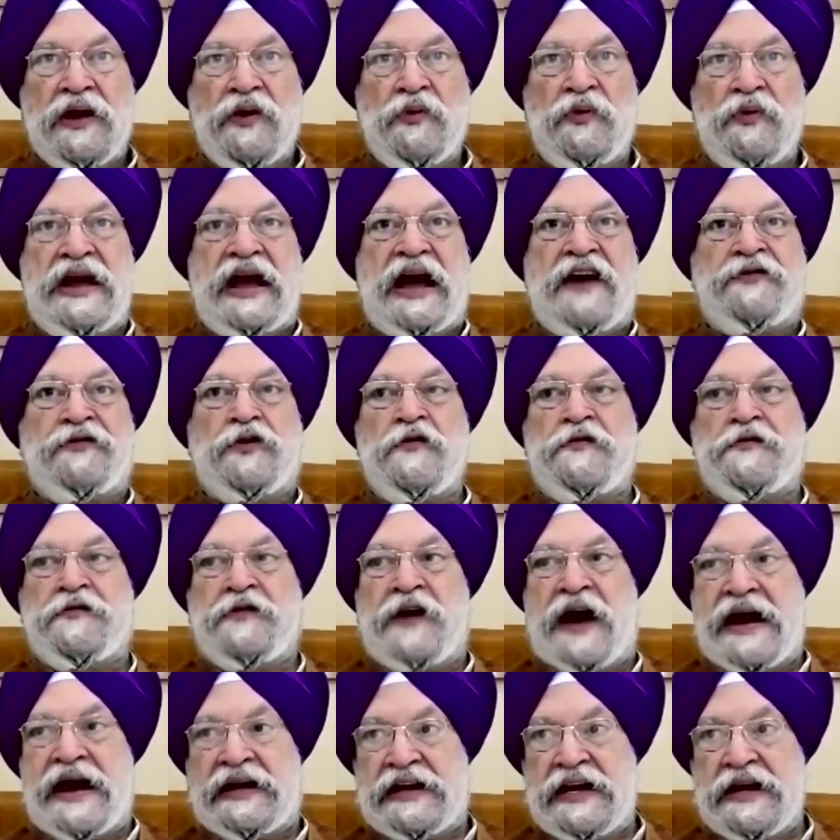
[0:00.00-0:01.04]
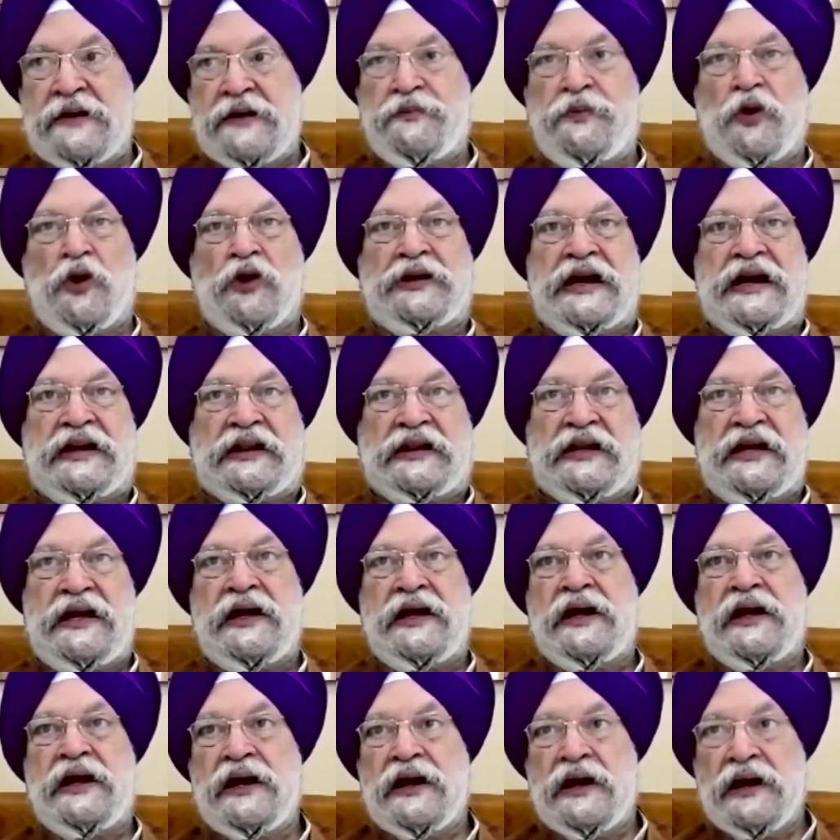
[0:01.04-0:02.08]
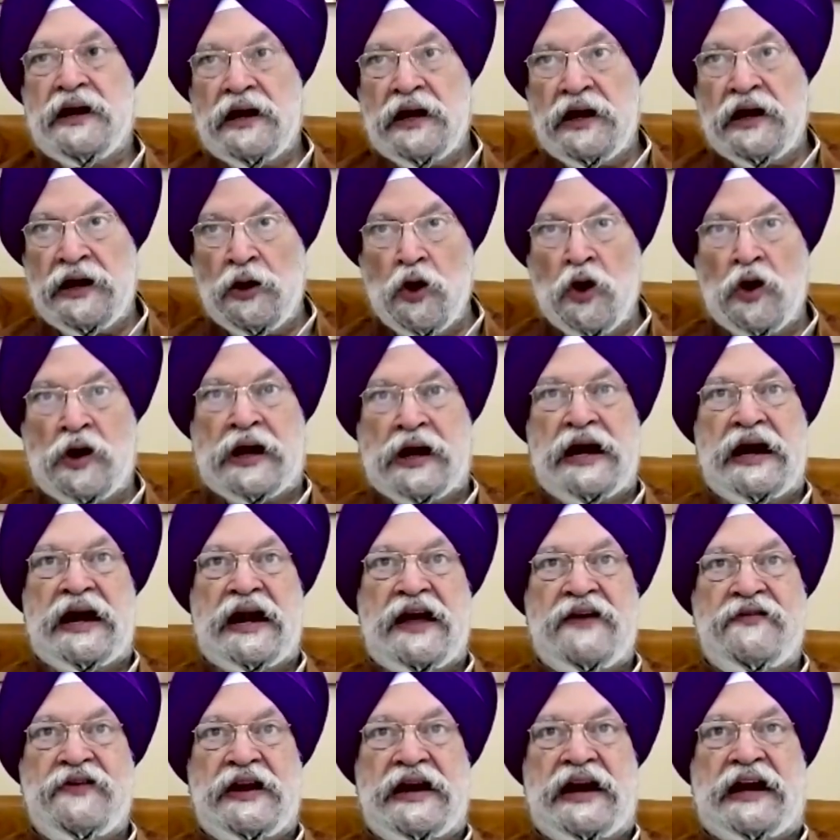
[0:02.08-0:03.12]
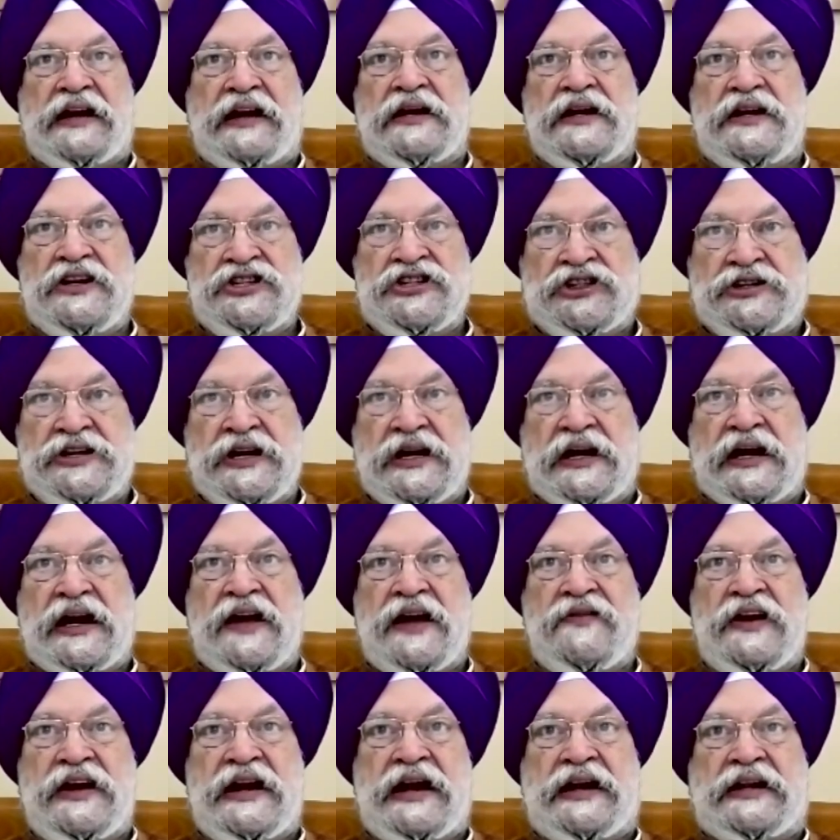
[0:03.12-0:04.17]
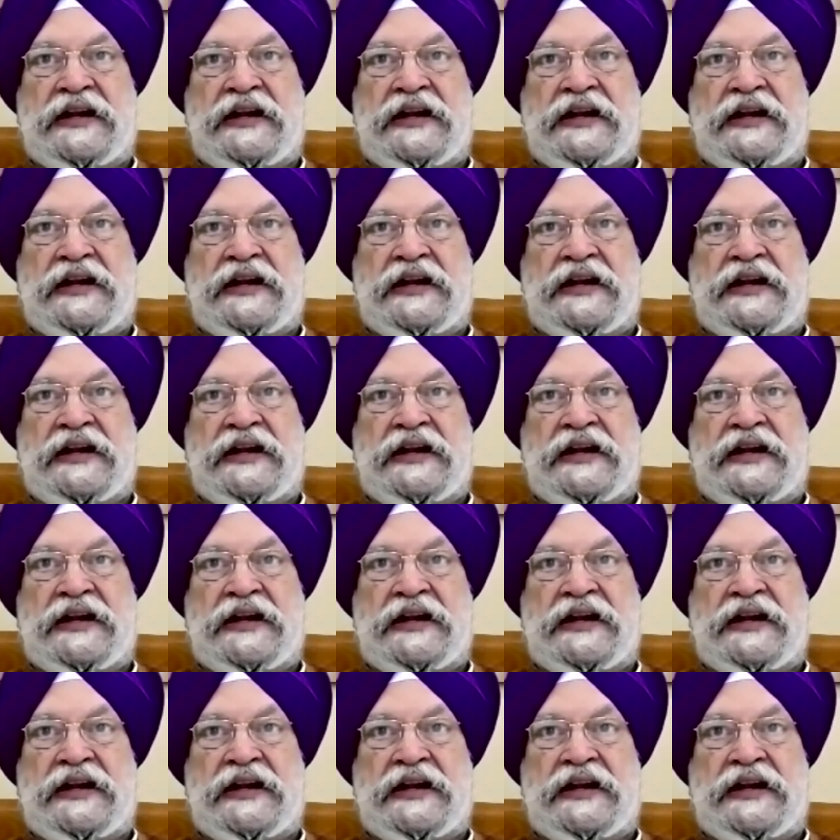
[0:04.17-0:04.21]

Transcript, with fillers: We have to fight it both at the local level, at the district level,